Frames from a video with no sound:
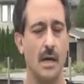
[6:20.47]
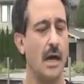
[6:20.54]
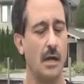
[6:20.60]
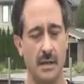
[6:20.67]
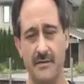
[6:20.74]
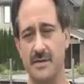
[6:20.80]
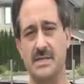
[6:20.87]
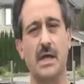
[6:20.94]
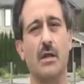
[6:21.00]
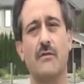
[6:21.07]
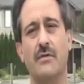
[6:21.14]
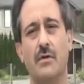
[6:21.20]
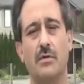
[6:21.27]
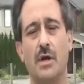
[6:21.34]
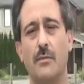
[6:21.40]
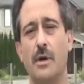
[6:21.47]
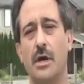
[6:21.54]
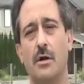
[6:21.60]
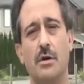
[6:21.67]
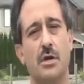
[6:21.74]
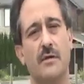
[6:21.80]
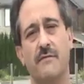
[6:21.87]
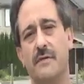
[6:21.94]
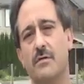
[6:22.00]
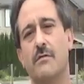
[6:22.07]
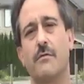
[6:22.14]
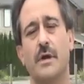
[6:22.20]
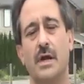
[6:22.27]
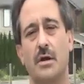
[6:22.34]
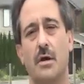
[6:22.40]
I'll leave a telephone number here. You can feel
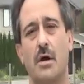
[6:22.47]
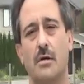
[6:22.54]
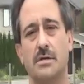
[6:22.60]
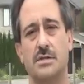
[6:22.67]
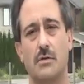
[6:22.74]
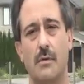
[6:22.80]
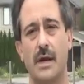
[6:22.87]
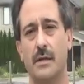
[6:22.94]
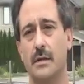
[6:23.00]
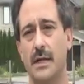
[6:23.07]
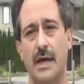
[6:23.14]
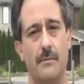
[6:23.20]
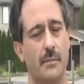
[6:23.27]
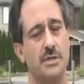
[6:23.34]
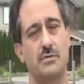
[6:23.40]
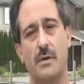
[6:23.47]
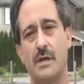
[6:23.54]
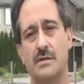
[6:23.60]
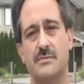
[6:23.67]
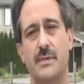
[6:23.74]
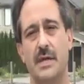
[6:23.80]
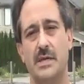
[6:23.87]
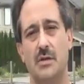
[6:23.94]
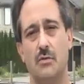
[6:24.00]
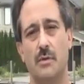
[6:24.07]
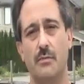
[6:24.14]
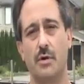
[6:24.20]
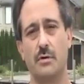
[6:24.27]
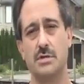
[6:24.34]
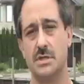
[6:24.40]
free to call us directly. I'd much rather speak to you
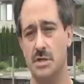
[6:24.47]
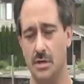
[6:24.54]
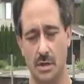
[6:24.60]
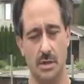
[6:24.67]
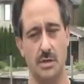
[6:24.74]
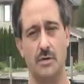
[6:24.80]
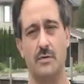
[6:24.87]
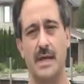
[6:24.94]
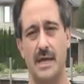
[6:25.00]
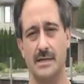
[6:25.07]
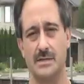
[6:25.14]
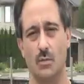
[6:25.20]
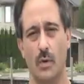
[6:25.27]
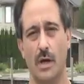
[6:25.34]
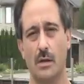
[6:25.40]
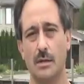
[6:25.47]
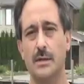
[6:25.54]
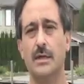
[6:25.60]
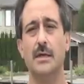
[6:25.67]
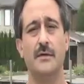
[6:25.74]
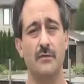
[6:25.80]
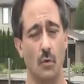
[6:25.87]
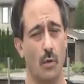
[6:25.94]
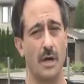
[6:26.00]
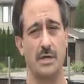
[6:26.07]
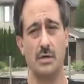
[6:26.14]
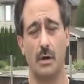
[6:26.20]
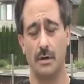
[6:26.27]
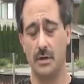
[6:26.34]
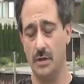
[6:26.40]
in person. You can do that as well. If you want
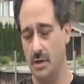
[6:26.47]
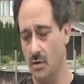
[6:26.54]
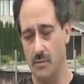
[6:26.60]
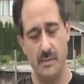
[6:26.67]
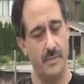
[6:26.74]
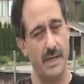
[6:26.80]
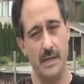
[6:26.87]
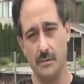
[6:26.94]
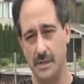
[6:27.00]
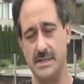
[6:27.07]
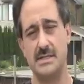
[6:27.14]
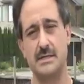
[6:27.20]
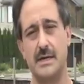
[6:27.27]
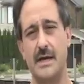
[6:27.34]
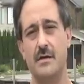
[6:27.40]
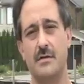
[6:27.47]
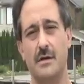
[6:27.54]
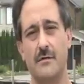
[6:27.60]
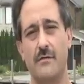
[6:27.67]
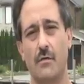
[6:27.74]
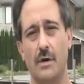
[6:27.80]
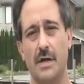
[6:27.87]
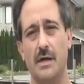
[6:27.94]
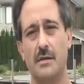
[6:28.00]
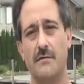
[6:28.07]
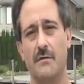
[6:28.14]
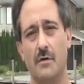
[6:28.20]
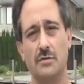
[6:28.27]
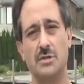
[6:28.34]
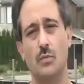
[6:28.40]
to talk to a human being, Lisa and I are there for you on the
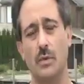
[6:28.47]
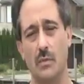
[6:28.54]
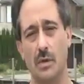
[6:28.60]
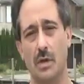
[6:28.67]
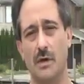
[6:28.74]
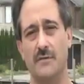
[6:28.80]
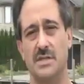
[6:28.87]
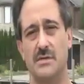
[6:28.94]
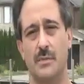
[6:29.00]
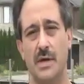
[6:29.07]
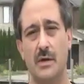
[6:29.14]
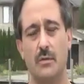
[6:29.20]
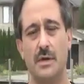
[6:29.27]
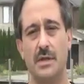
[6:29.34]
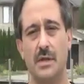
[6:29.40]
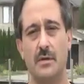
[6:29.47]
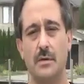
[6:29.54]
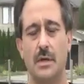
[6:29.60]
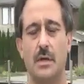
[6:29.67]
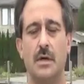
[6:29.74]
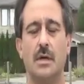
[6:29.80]
phones, and we would love to speak with you.